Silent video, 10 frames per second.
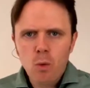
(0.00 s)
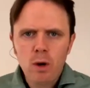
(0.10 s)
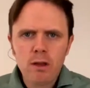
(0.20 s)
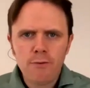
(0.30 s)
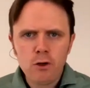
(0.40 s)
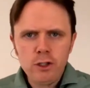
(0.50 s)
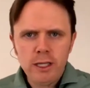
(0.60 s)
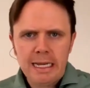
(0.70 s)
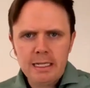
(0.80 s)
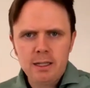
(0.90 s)
One of the
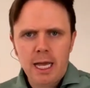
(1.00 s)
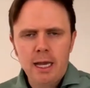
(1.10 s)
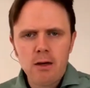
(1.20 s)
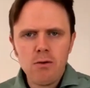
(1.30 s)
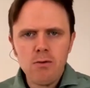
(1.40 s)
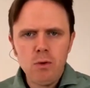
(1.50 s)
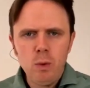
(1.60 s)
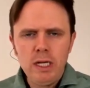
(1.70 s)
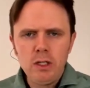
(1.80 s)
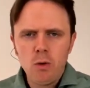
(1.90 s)
first things that
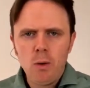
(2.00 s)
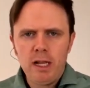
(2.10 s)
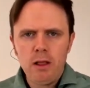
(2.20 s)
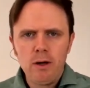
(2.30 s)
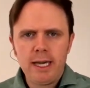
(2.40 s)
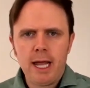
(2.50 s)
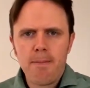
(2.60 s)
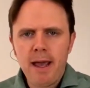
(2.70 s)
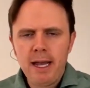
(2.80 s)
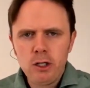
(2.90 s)
we do when we look at
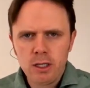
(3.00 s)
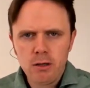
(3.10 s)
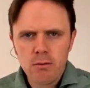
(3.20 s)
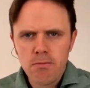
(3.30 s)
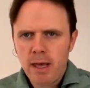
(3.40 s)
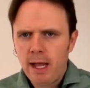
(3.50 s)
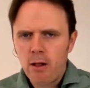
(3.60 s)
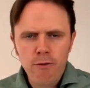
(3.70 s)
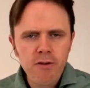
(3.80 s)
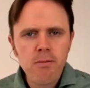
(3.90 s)
a patient,
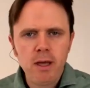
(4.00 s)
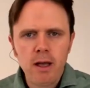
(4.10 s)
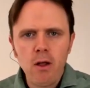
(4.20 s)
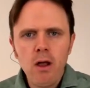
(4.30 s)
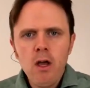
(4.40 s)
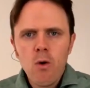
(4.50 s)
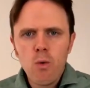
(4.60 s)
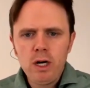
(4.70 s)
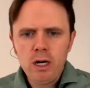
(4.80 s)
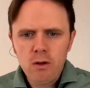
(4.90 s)
male or female,
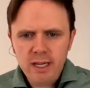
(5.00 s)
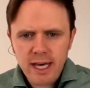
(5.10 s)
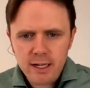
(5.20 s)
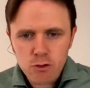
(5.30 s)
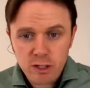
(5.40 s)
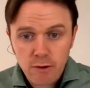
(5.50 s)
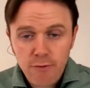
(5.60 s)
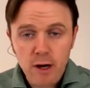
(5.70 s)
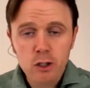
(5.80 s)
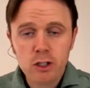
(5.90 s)
we're going to look at adrenal
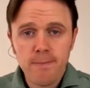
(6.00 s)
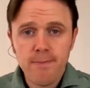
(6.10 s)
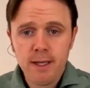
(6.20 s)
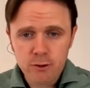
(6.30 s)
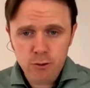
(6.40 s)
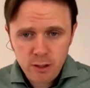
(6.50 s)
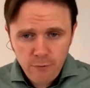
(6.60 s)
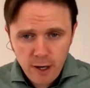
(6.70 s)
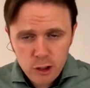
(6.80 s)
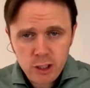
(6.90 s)
function. And
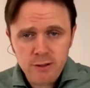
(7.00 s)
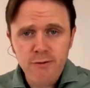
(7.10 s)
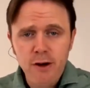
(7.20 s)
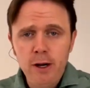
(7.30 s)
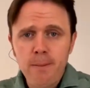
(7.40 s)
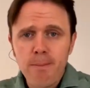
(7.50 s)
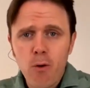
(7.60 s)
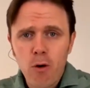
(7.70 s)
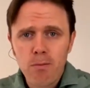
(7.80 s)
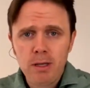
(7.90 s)
adrenal function is very
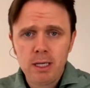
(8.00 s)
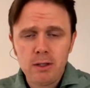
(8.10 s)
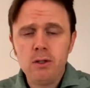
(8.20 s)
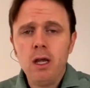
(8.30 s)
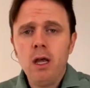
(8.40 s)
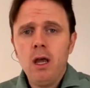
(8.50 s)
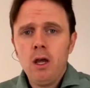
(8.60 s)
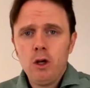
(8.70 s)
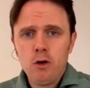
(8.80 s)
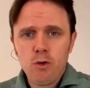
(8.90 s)
important because
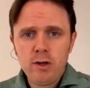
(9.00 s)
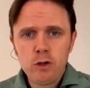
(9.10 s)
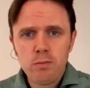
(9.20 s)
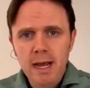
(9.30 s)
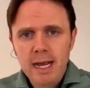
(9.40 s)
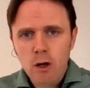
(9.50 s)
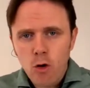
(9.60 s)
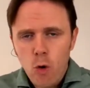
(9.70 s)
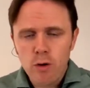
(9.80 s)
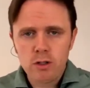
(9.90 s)
your adrenals make
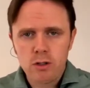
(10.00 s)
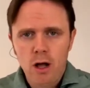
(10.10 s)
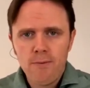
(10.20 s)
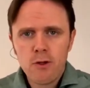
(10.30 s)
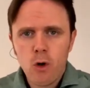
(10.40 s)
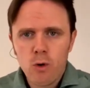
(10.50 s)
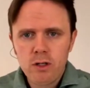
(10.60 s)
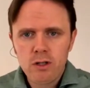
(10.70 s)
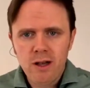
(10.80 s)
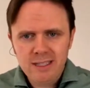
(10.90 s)
cortisol.
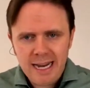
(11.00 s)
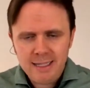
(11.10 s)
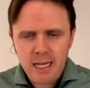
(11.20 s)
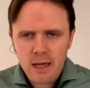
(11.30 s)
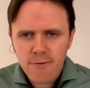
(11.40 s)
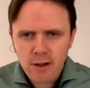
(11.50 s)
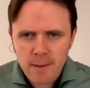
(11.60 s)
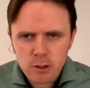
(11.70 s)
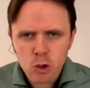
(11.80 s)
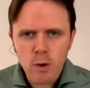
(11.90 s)
Cortisol is an
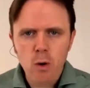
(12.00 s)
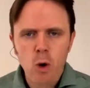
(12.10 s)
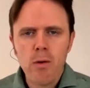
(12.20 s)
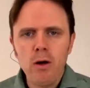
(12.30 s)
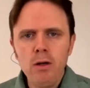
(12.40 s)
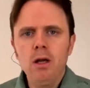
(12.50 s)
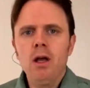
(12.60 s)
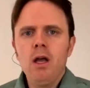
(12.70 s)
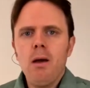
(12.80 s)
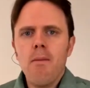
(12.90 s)
anti-inflammatory hormone.
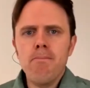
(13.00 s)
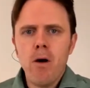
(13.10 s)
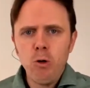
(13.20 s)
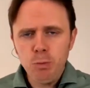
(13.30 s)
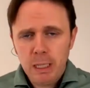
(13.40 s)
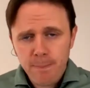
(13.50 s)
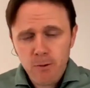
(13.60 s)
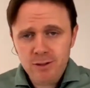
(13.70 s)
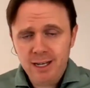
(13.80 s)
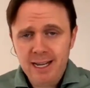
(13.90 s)
Most
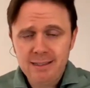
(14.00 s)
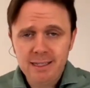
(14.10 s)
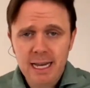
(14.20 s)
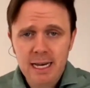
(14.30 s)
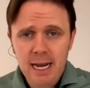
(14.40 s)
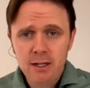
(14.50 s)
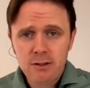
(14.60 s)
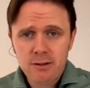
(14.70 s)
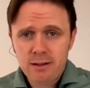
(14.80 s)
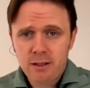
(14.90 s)
people in today's day and
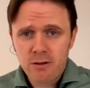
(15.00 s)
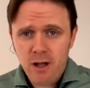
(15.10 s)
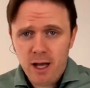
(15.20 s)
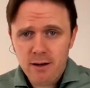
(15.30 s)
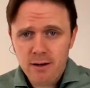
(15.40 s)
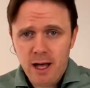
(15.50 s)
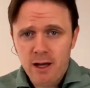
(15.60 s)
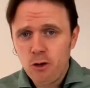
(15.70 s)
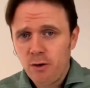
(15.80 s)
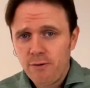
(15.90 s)
age, they're not
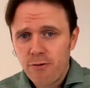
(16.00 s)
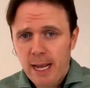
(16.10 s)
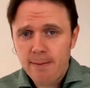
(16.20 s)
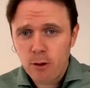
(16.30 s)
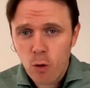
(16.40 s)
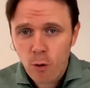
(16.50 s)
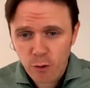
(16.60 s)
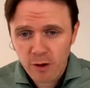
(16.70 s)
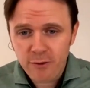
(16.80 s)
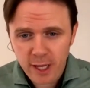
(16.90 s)
under-inflamed, they're
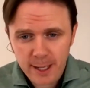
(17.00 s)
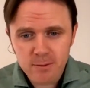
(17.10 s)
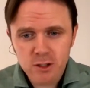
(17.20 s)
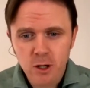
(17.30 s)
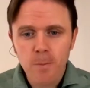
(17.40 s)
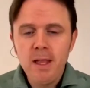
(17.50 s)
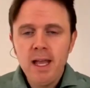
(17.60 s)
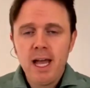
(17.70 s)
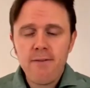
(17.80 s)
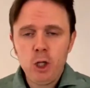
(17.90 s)
over-inflamed. So
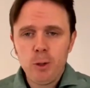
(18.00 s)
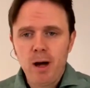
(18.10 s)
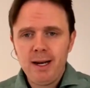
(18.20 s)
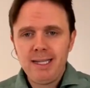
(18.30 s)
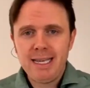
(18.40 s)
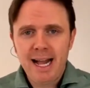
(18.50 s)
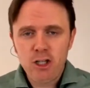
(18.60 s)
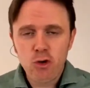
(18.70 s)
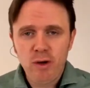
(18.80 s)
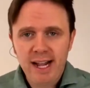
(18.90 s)
having your body's
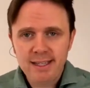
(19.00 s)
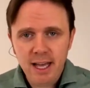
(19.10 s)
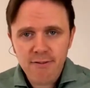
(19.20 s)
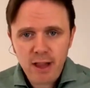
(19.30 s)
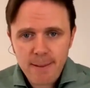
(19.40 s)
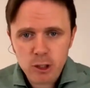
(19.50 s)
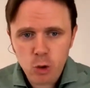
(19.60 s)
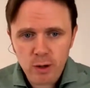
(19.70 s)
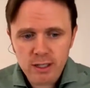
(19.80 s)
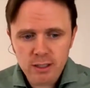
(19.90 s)
natural
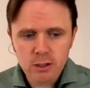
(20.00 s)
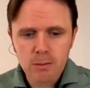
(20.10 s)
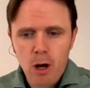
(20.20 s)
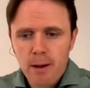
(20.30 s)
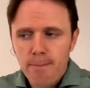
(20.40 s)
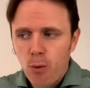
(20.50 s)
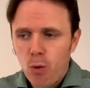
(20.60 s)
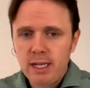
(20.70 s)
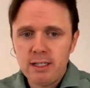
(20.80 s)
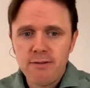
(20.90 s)
anti-inflammatory system on
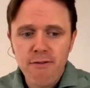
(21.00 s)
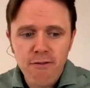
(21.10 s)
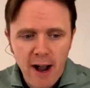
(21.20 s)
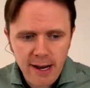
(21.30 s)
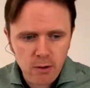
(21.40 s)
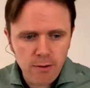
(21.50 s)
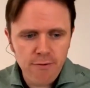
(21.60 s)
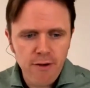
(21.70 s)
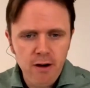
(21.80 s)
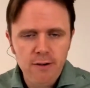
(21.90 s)
board is vital,
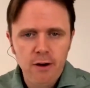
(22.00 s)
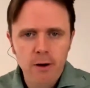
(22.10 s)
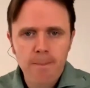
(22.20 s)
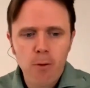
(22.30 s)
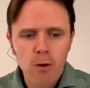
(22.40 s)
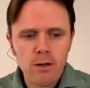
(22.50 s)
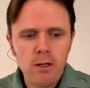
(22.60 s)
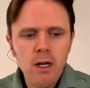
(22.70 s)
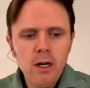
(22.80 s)
very, very important.